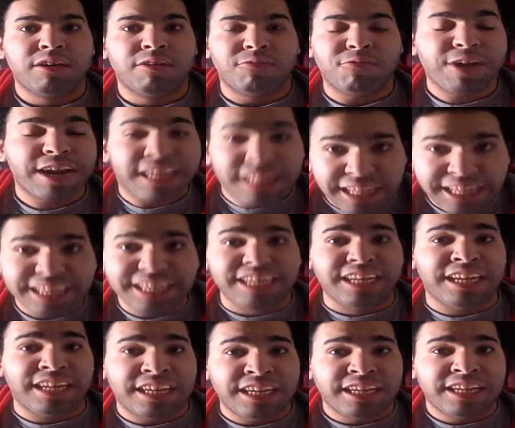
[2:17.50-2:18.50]

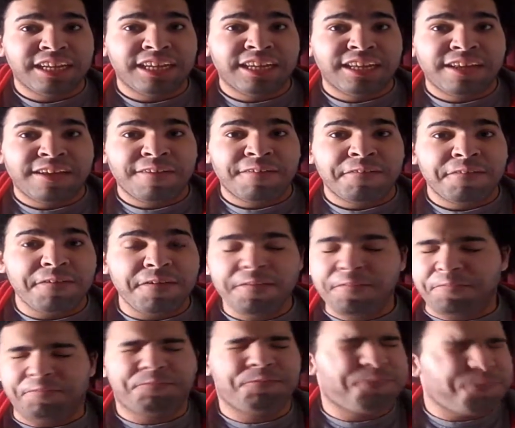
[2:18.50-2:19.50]
Really?
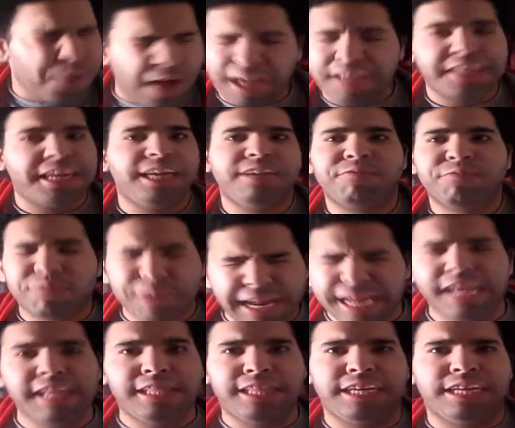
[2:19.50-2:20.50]
Uh, fucking
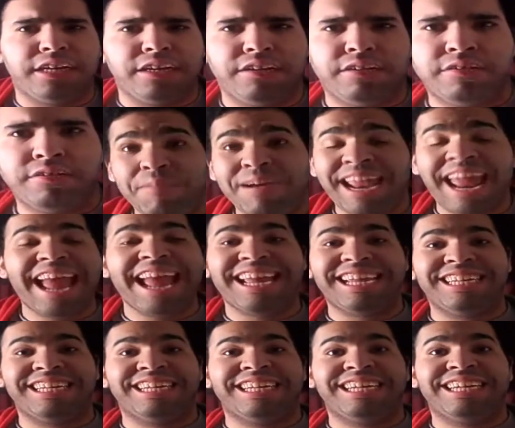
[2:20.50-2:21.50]
really? But
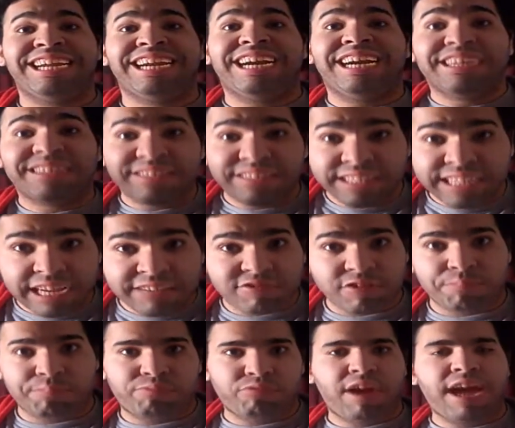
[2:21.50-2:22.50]
hey,
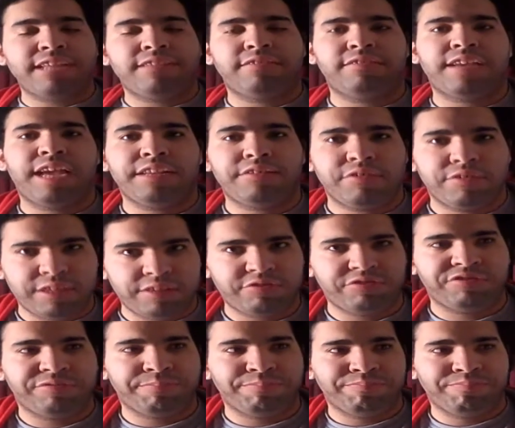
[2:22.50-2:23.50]
there's a bright side to
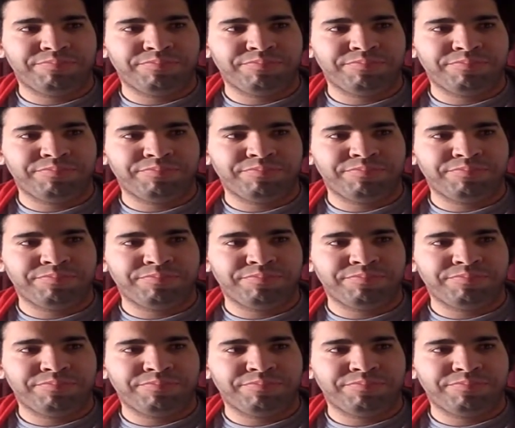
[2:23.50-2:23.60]
this.